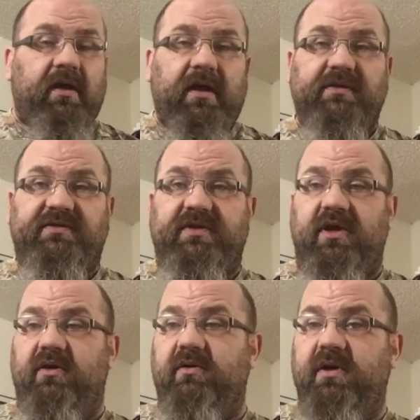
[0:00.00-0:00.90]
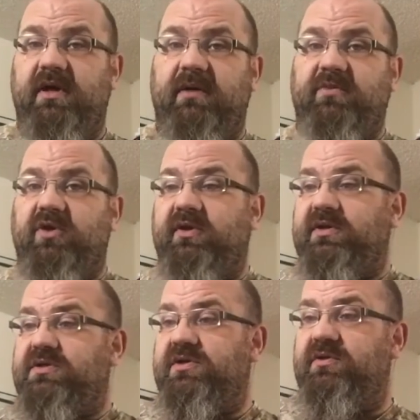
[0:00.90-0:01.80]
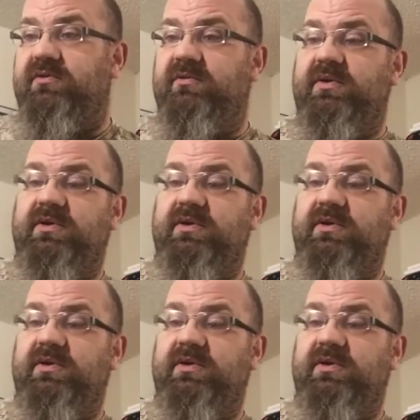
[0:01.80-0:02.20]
and so I'm going to